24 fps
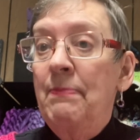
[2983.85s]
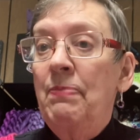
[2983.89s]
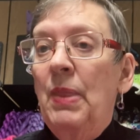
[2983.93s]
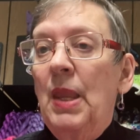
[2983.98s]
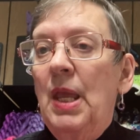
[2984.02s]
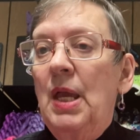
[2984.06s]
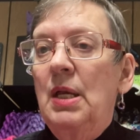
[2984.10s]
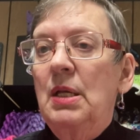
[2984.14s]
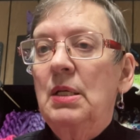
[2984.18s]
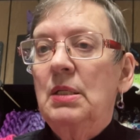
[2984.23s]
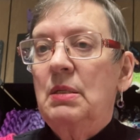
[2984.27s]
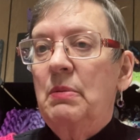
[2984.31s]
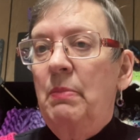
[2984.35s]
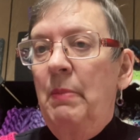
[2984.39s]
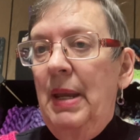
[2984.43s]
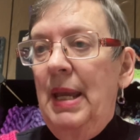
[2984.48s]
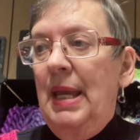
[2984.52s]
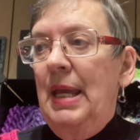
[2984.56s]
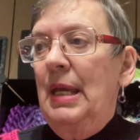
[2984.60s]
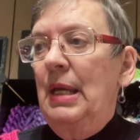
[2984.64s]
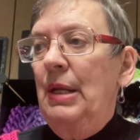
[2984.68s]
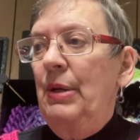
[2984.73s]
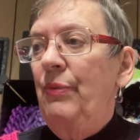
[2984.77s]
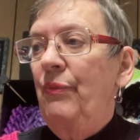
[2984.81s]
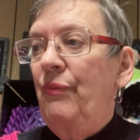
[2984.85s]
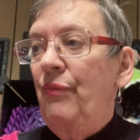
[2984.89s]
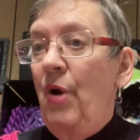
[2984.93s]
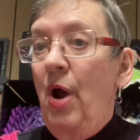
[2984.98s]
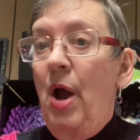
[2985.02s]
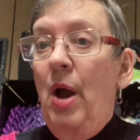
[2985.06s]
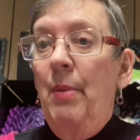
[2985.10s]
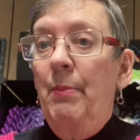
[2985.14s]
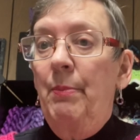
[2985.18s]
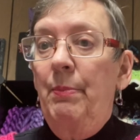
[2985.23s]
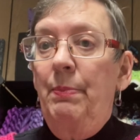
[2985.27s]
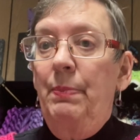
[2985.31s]
is made
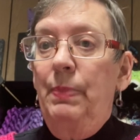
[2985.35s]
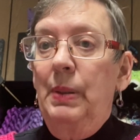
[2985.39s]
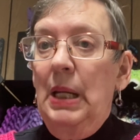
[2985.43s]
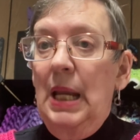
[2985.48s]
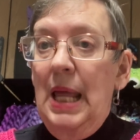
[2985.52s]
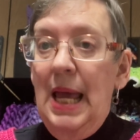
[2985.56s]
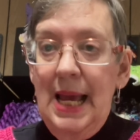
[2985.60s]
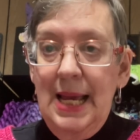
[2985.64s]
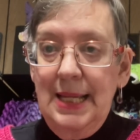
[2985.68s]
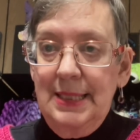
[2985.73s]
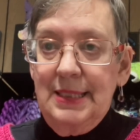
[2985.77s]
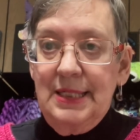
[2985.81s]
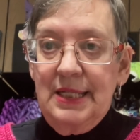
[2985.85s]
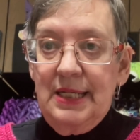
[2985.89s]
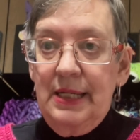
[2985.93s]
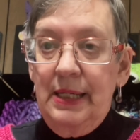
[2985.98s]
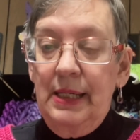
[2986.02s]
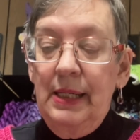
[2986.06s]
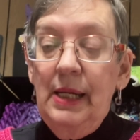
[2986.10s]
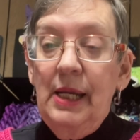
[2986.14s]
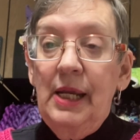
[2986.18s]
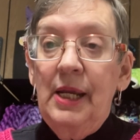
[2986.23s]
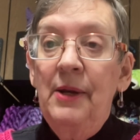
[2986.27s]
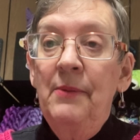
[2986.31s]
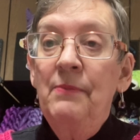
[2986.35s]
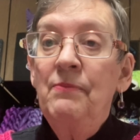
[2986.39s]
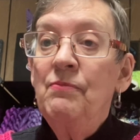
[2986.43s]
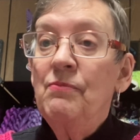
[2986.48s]
from plastic